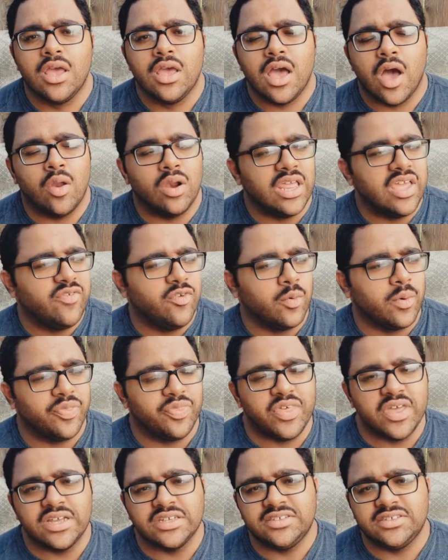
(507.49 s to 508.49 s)
I'll leave you with
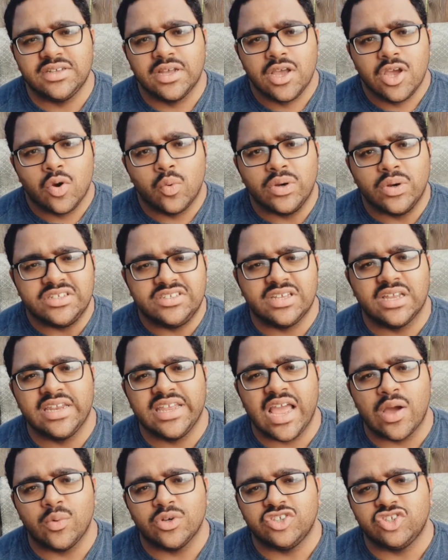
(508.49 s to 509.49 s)
this. Recently,
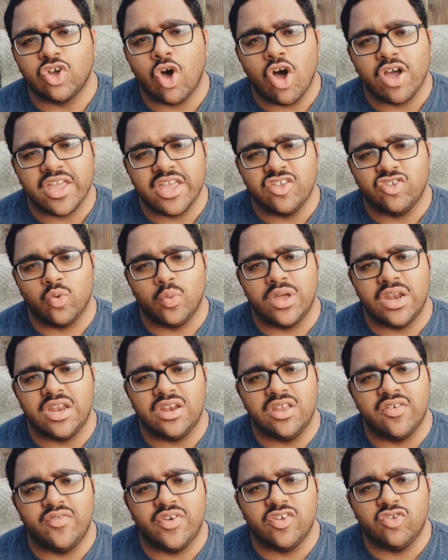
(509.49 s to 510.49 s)
I was talking to an
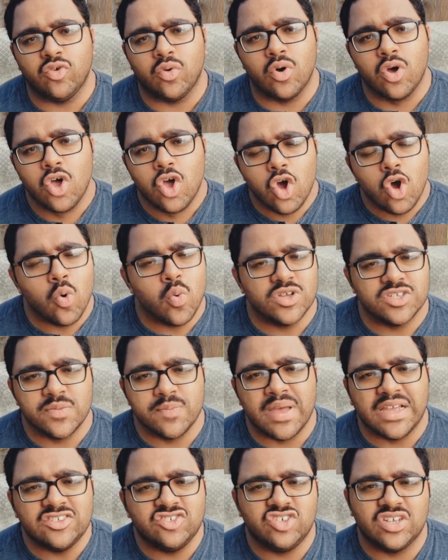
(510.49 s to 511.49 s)
individual who was
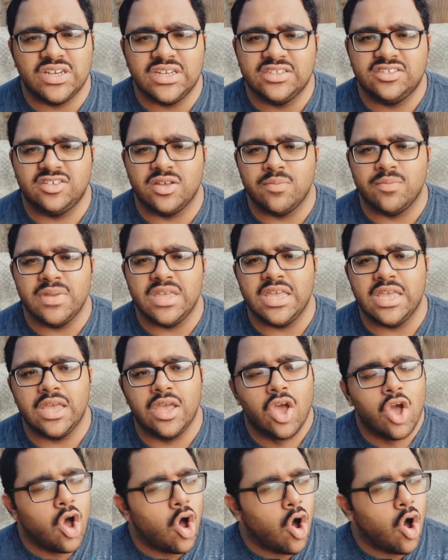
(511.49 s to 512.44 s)
mentioning to me